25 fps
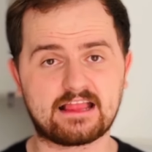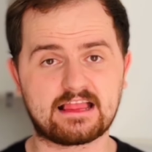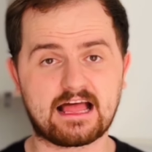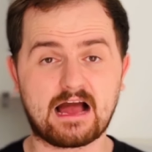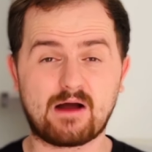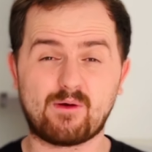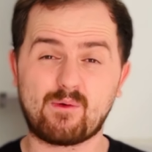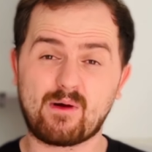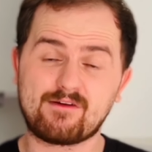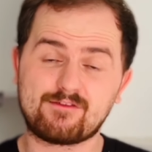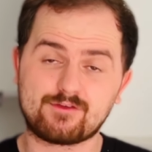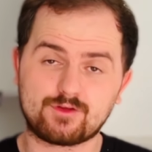
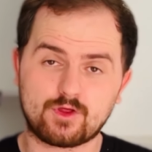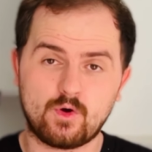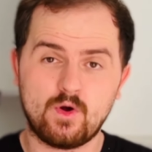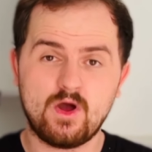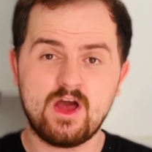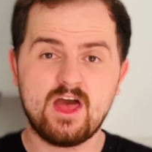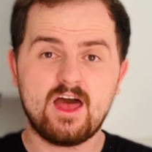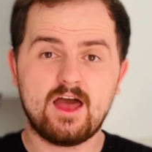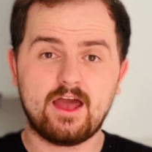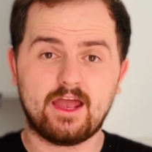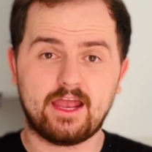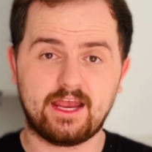However, though,
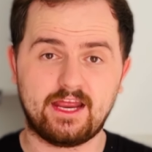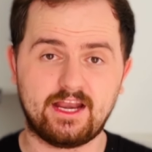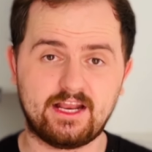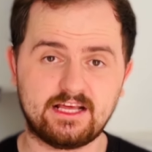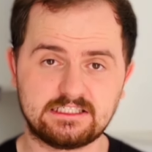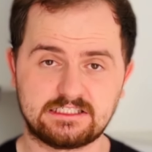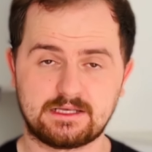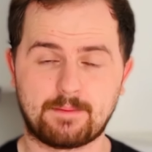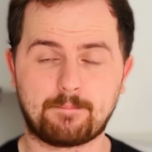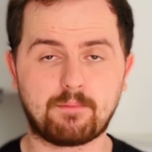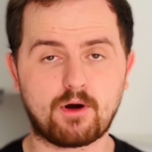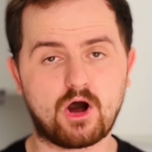it
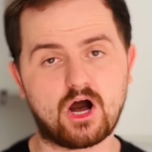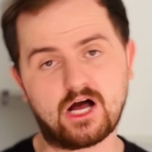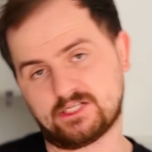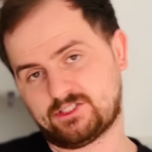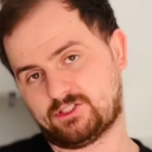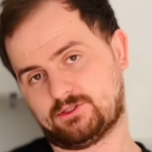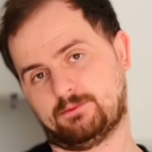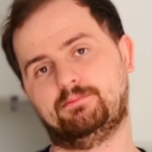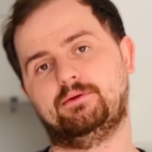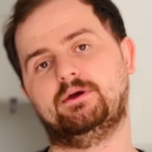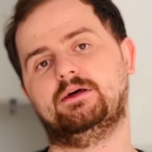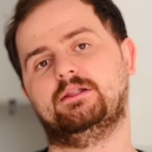is a
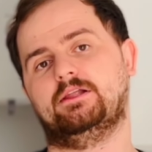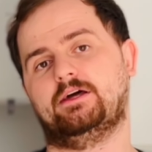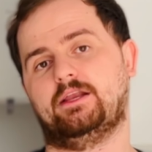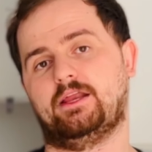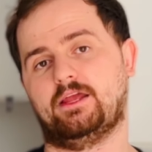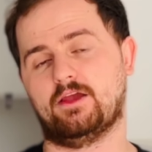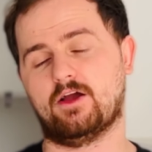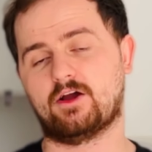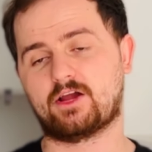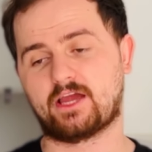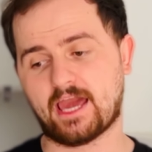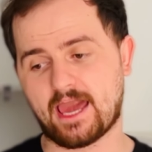possibility,
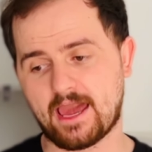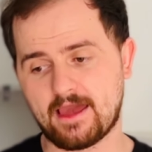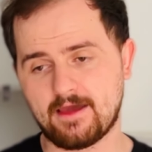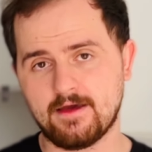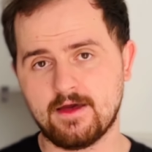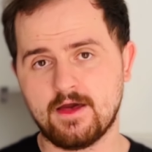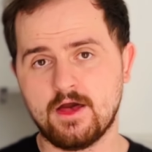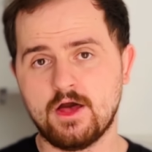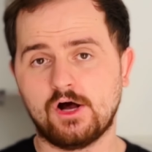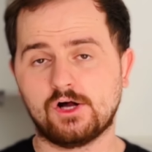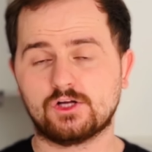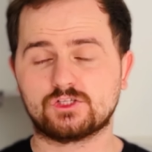okay?